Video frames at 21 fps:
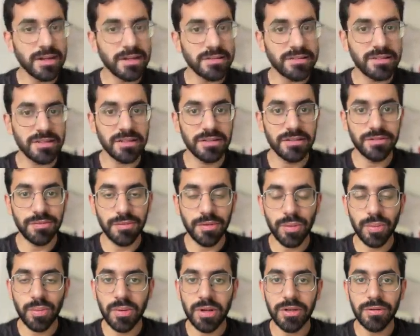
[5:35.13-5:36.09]
text is
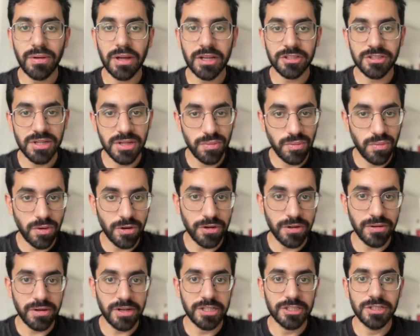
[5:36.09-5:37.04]
for when you actually want
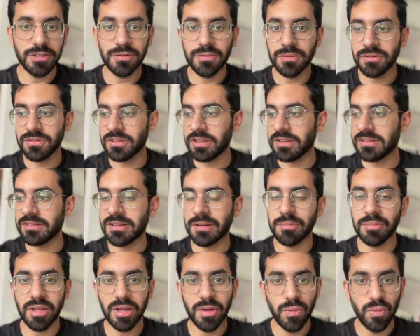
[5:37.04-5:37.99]
your agent to say
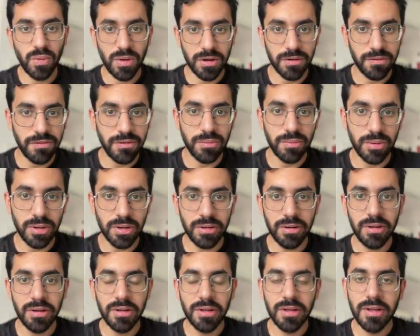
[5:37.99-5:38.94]
something word for
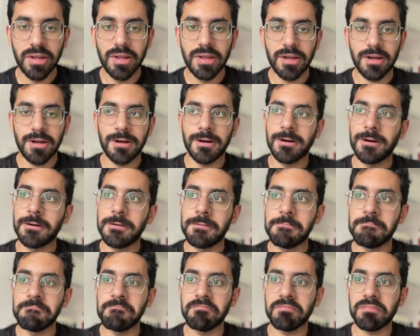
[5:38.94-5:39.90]
word.
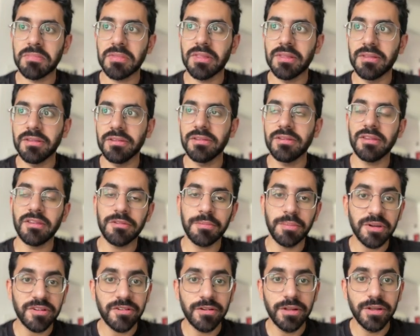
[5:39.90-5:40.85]
This is
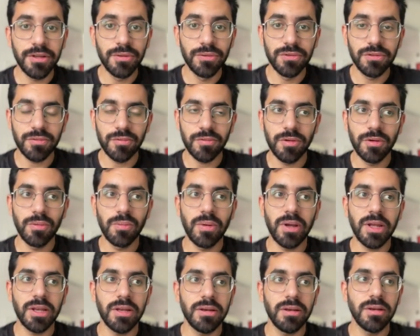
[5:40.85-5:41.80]
especially useful
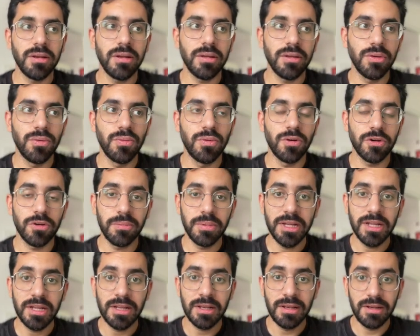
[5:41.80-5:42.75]
when you want to
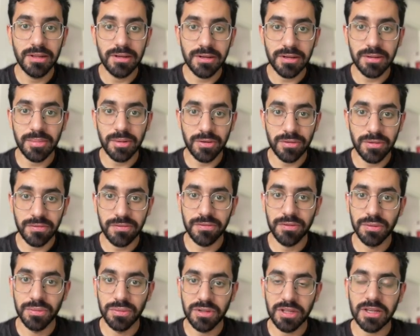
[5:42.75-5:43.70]
be clear about a
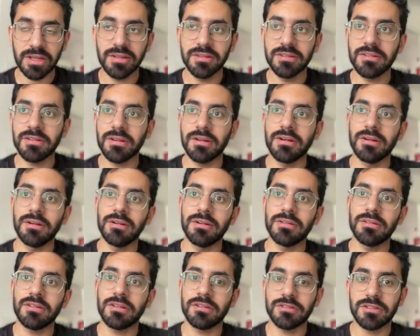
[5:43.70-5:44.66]
few things,
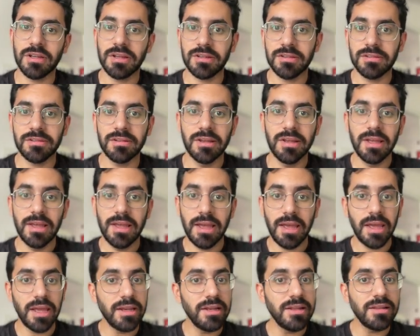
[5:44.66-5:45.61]
such as
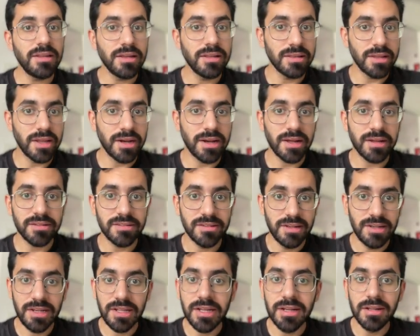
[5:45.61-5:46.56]
anything that has
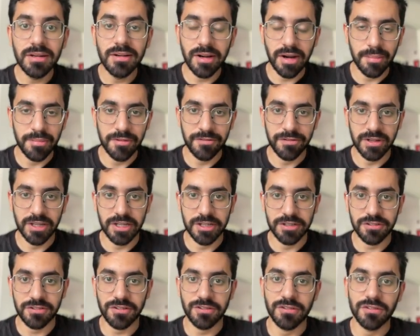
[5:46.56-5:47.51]
legal
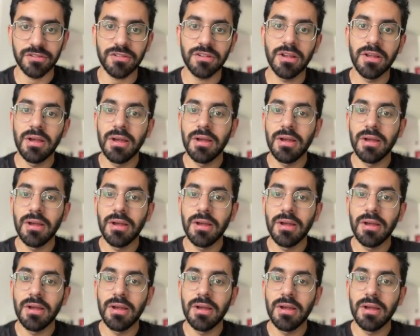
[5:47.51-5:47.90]
ramifications,